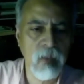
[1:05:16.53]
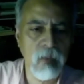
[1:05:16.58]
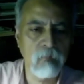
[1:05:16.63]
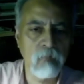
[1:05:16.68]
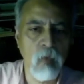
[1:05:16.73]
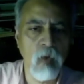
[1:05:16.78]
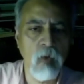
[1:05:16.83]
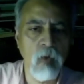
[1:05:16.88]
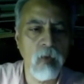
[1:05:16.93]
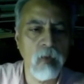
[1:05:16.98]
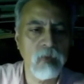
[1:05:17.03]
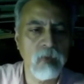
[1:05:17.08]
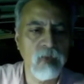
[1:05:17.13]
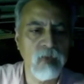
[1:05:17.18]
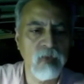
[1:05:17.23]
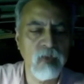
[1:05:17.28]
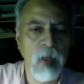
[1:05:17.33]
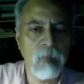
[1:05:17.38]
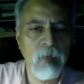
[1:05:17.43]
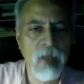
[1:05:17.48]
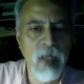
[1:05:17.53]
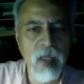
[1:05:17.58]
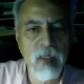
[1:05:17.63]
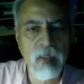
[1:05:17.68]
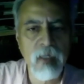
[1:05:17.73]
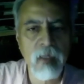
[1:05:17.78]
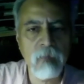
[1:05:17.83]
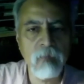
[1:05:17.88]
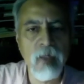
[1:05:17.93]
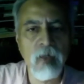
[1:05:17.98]
more
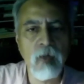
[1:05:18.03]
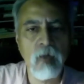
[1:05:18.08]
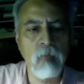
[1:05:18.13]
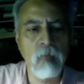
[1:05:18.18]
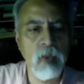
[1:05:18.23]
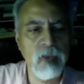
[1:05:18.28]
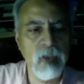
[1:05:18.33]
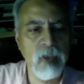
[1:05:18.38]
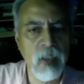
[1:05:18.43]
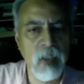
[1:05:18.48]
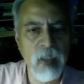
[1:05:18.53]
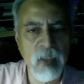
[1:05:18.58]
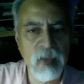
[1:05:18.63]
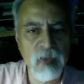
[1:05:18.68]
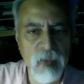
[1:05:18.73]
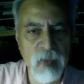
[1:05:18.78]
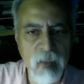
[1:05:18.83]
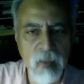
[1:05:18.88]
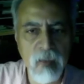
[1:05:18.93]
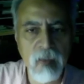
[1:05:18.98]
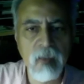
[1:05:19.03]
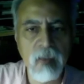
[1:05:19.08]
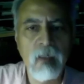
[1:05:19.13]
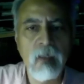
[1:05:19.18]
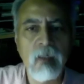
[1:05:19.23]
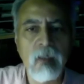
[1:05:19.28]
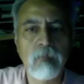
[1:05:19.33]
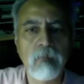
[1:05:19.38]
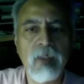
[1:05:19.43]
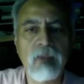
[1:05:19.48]
semi-academic or more journalistic
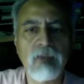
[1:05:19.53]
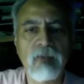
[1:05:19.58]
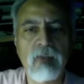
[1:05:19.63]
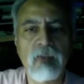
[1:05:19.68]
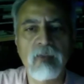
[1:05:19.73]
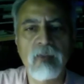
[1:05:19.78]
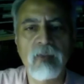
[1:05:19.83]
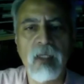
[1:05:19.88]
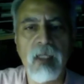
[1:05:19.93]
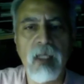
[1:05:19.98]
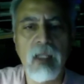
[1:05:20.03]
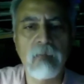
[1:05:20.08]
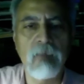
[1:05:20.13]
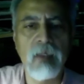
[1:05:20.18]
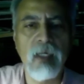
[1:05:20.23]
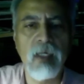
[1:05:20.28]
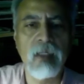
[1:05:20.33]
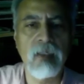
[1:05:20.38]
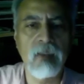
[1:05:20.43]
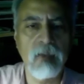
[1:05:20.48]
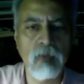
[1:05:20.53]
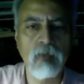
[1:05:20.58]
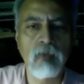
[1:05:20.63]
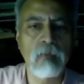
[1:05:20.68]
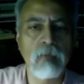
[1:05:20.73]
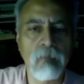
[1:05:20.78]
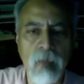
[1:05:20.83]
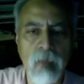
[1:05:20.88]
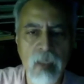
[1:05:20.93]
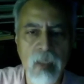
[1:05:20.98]
pieces that can be
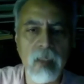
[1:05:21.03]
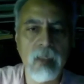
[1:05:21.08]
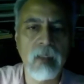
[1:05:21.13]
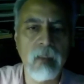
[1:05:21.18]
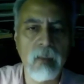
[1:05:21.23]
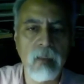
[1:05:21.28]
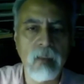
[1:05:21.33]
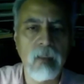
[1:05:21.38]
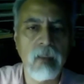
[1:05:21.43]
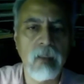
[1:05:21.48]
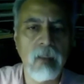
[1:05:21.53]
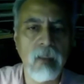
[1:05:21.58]
understood by